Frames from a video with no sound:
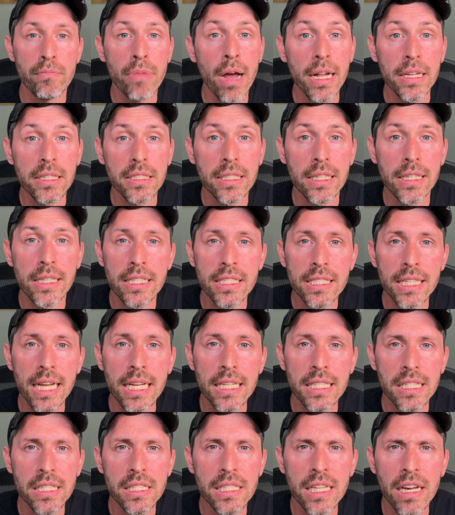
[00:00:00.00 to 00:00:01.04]
But in this
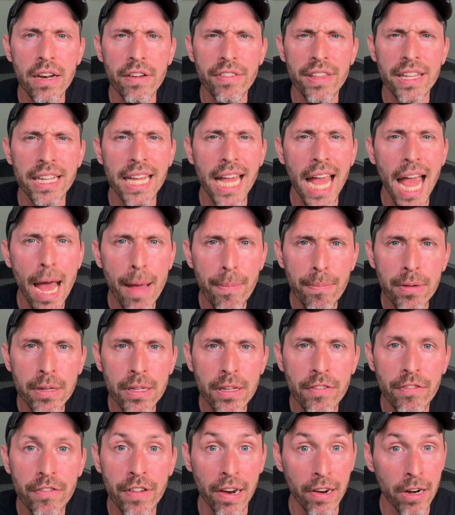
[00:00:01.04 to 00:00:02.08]
case, instead of the
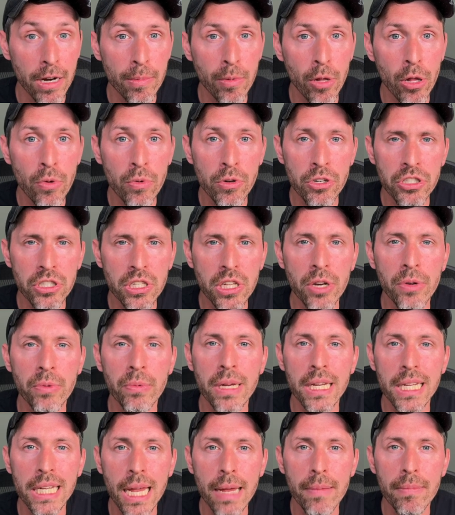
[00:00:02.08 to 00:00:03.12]
app variable, we're just going to
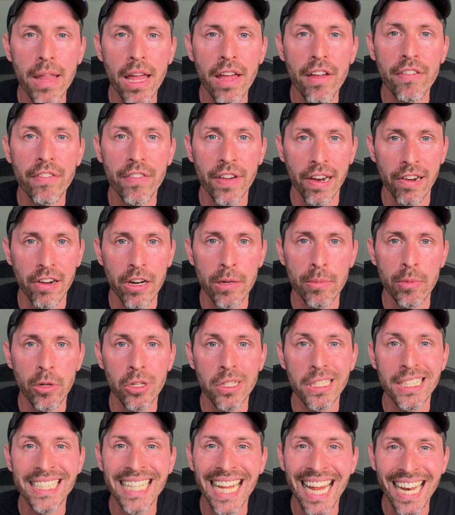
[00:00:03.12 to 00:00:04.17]
rename that
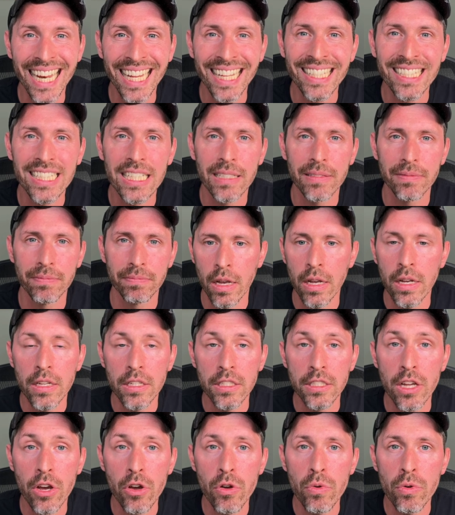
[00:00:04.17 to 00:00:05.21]
variable tenant.
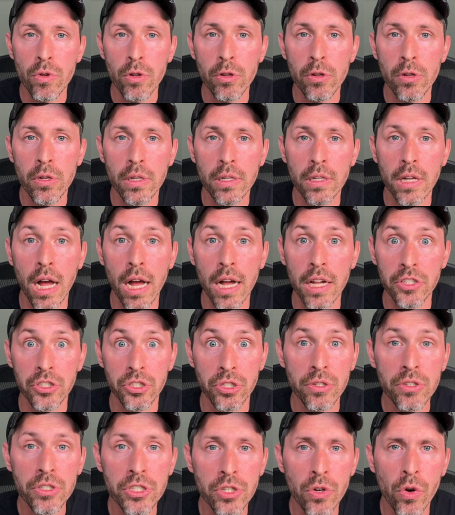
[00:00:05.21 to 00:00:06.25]
So we'll uh,
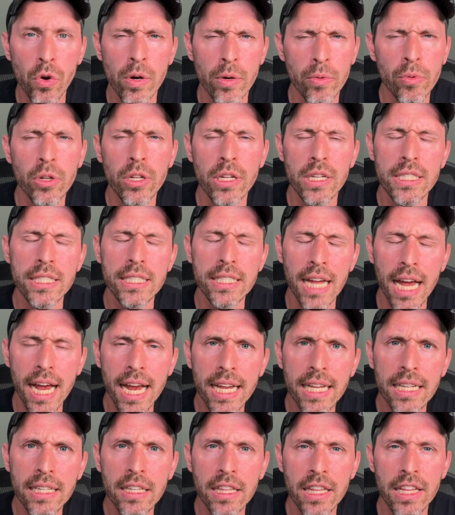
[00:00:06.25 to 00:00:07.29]
search or we'll
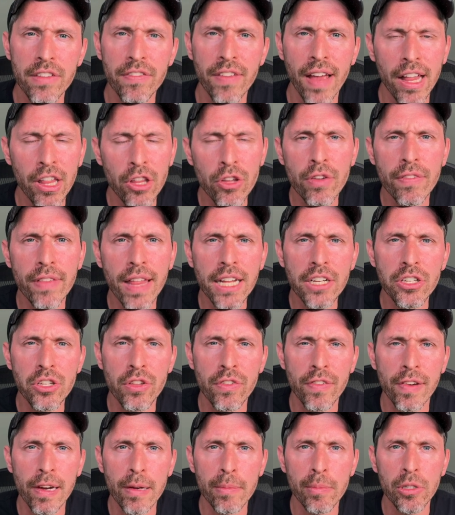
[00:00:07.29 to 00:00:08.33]
assign the value of that to the
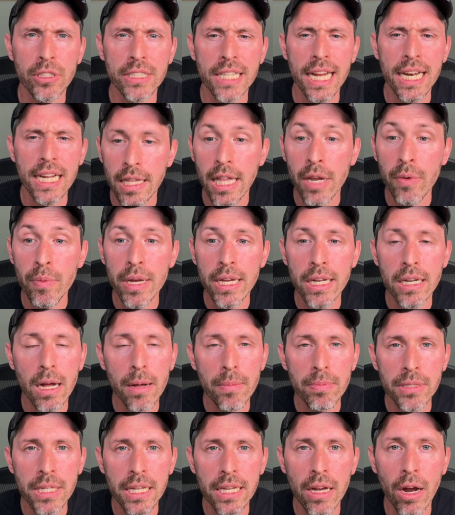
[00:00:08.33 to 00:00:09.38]
variable tenant. And then we can
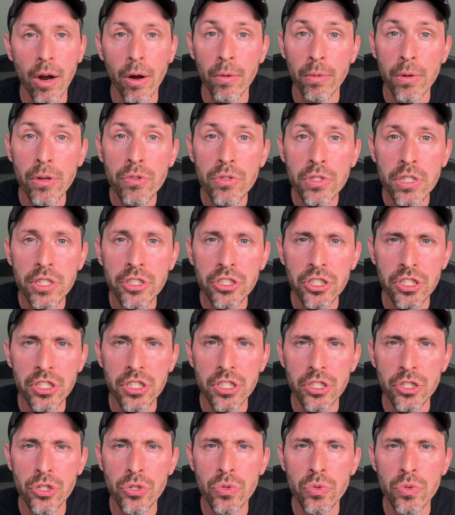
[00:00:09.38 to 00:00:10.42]
update our root
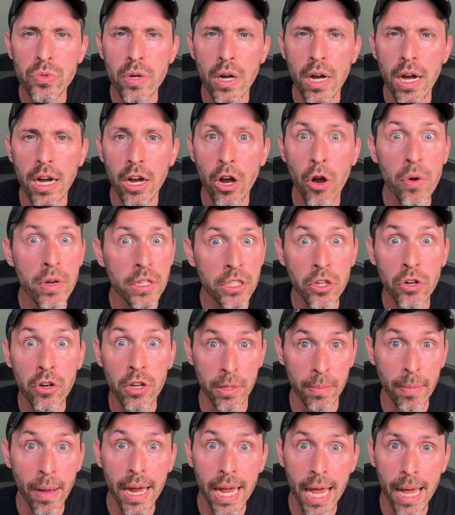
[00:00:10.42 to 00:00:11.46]
just to uh, always
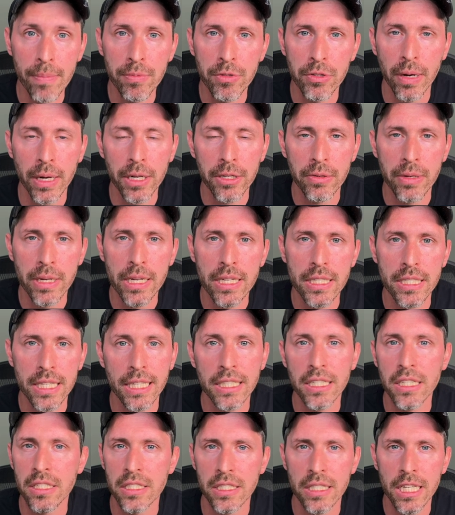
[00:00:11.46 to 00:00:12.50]
go to the my app directory because
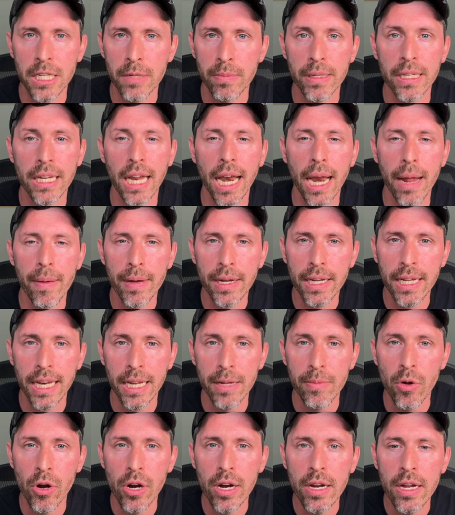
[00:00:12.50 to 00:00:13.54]
that doesn't need to be dynamic
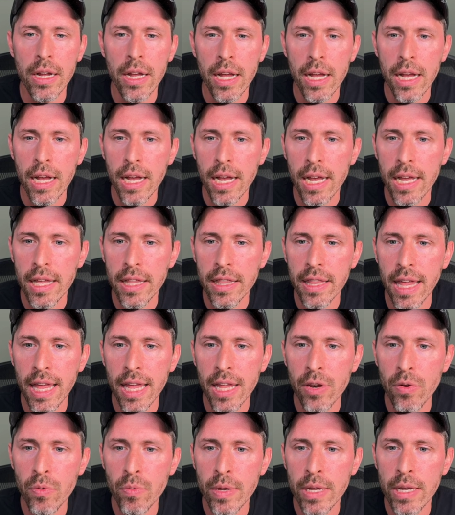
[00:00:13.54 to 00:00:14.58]
anymore. And
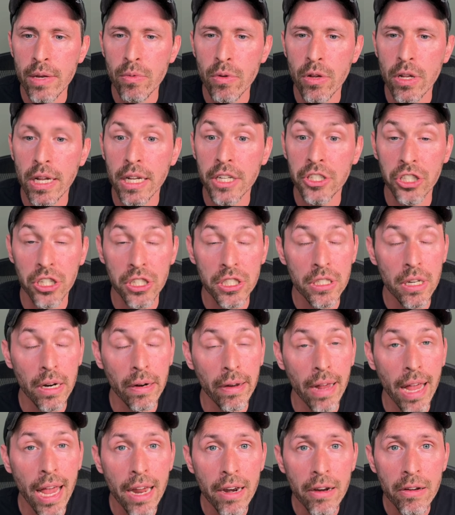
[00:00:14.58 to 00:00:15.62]
then we will adjust
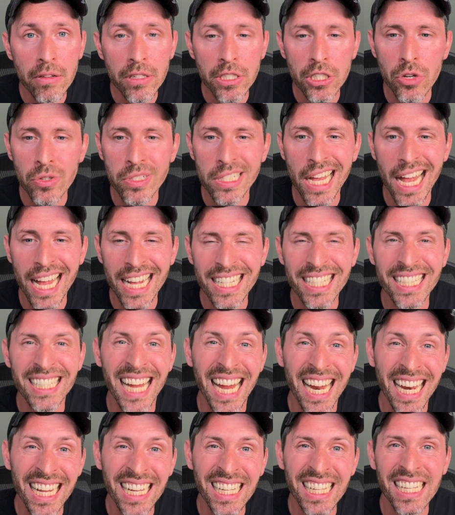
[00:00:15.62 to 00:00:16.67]
our header. So it's
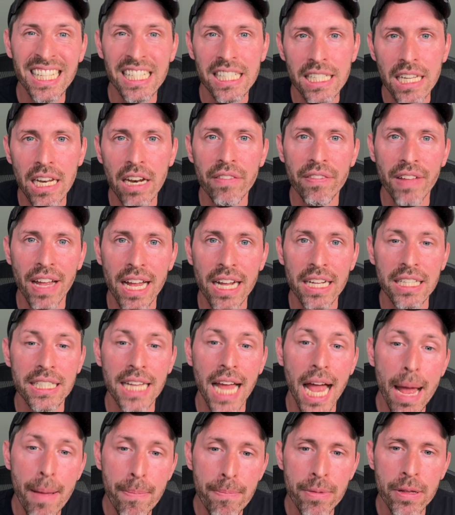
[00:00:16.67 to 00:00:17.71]
x tenant instead of
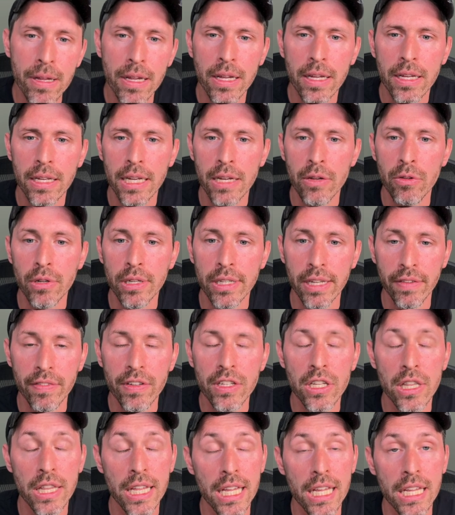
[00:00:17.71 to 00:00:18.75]
x app. We'll
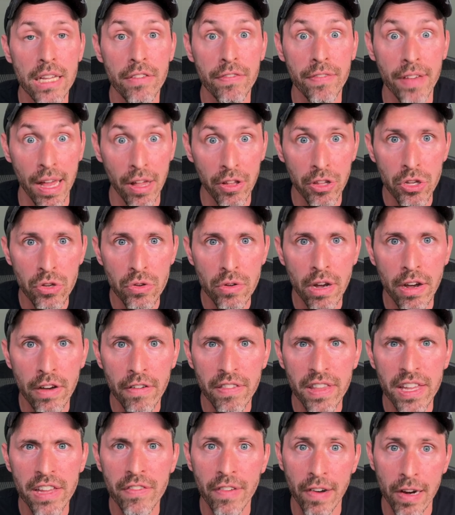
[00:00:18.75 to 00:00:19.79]
give it the value
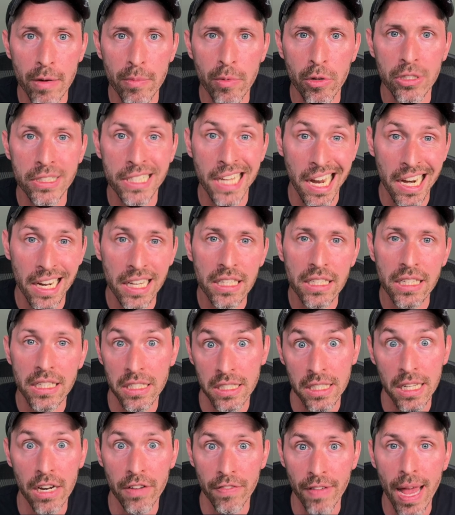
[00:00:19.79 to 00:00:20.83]
of the variable tenant
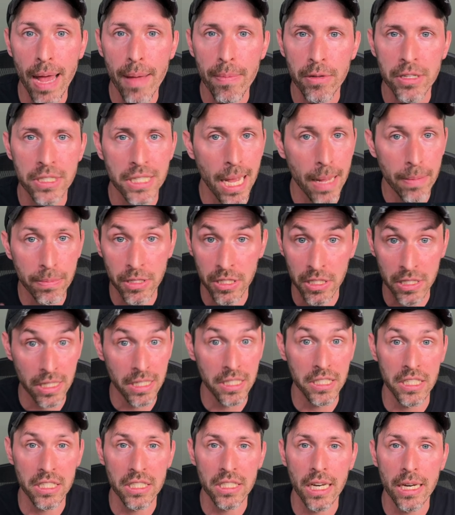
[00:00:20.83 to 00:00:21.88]
instead of app because app
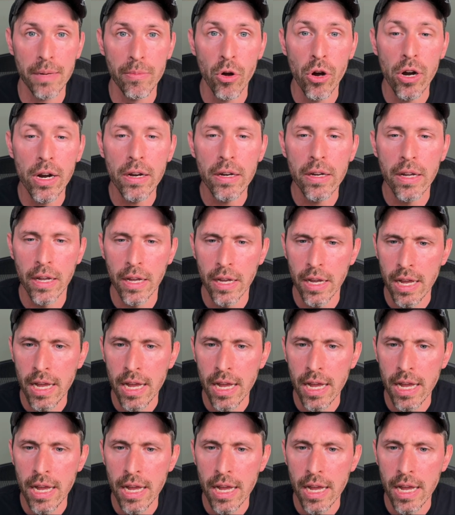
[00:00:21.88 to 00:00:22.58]
doesn't exist anymore.